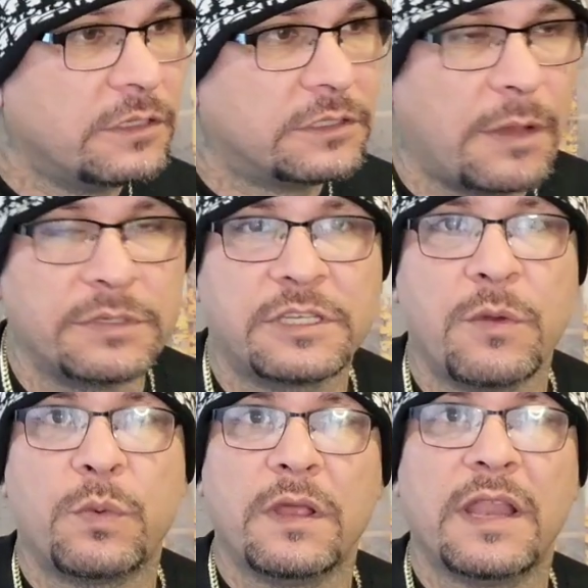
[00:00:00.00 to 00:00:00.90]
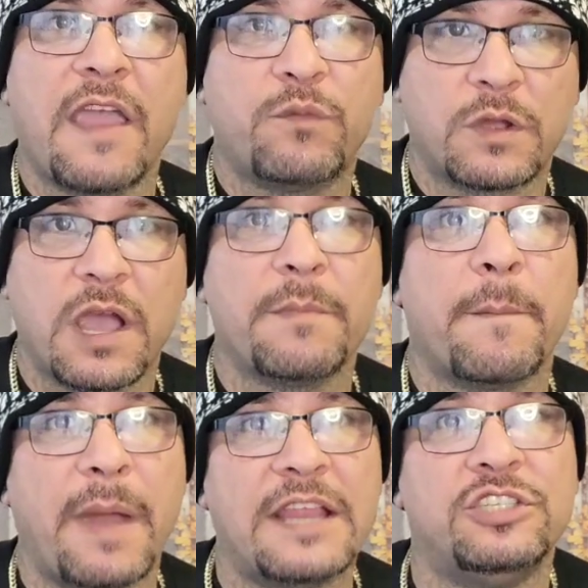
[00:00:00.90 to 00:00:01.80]
Sasuke, real life will come
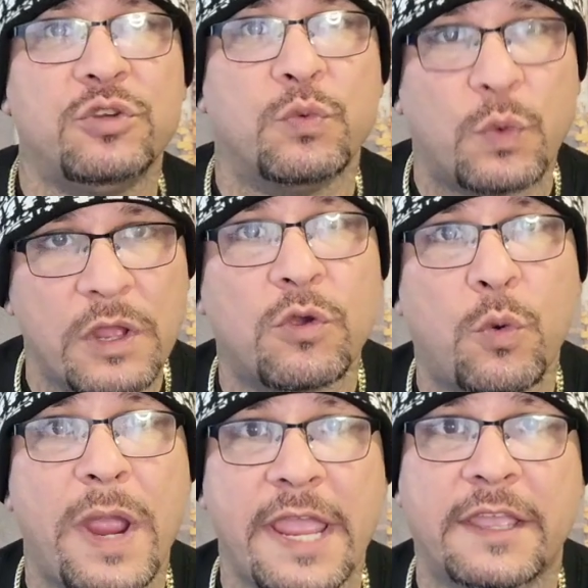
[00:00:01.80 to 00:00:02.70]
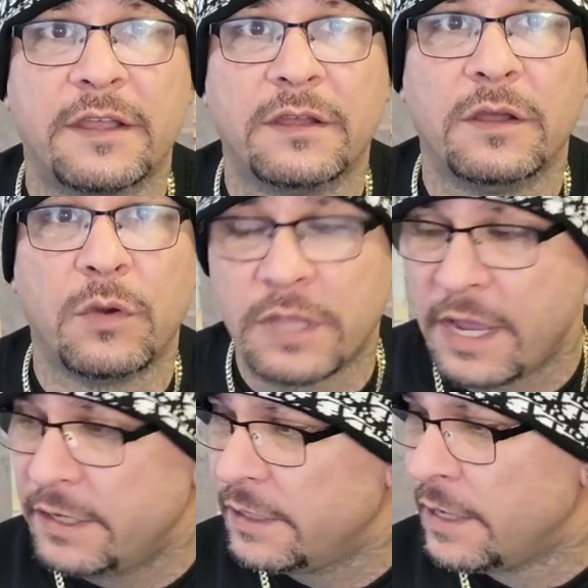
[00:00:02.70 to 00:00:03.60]
and bite you real quick.
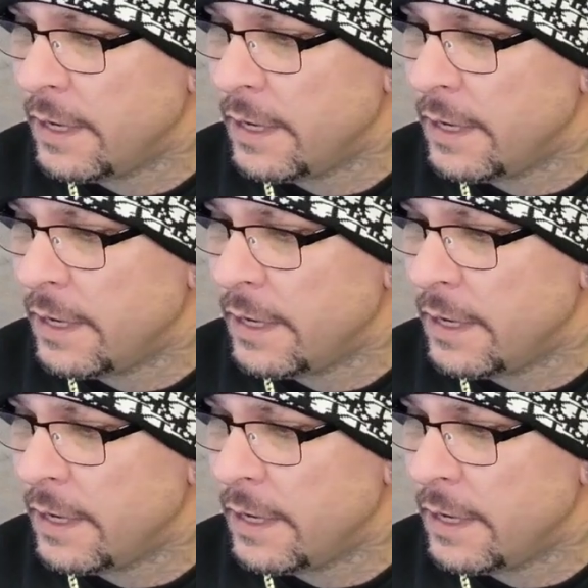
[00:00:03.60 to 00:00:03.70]
Okay.